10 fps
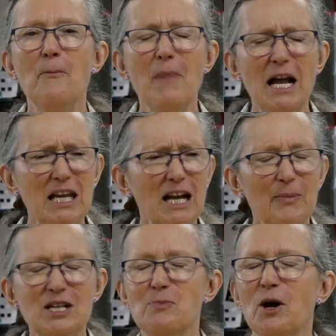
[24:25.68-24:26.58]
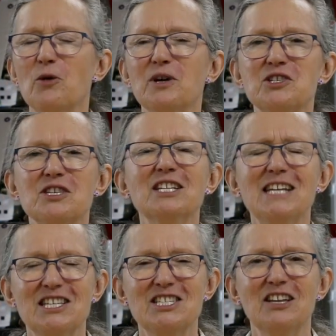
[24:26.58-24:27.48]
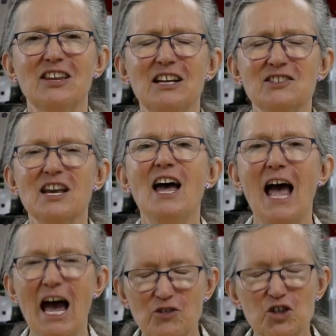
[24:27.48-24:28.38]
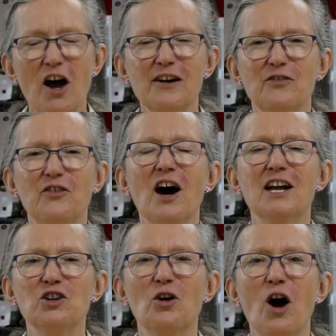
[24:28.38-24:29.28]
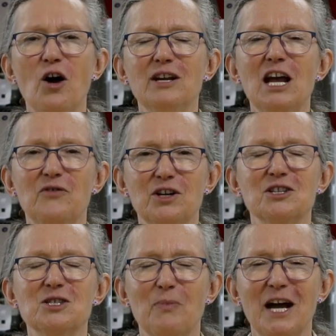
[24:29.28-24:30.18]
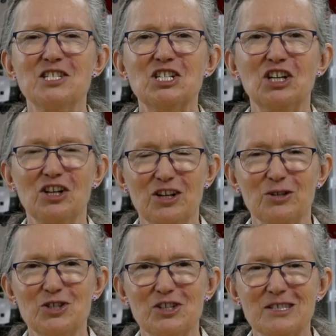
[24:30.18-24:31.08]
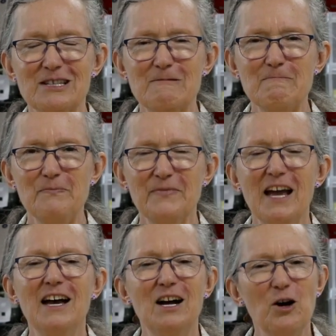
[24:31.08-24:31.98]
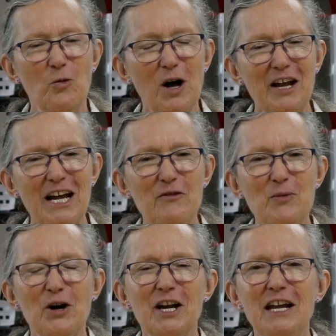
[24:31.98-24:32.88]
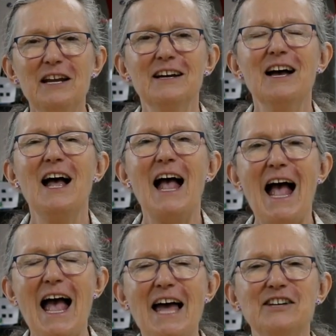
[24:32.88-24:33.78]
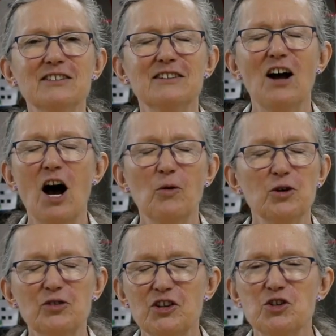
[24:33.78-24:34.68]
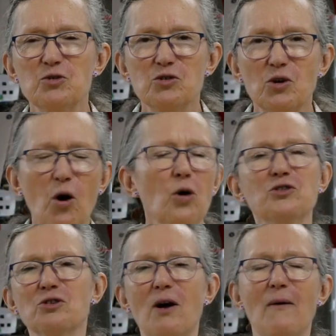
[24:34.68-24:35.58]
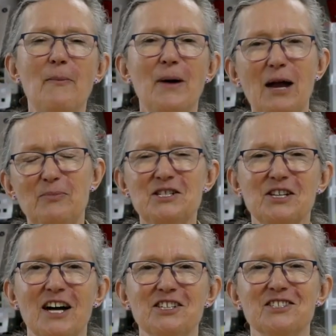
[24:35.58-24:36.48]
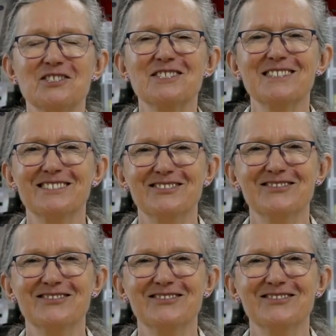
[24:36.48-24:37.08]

making up experiments, testing things, and trying to find your own evidence-based conclusions. Well done, everybody, and I want the children all to grow up and be scientists.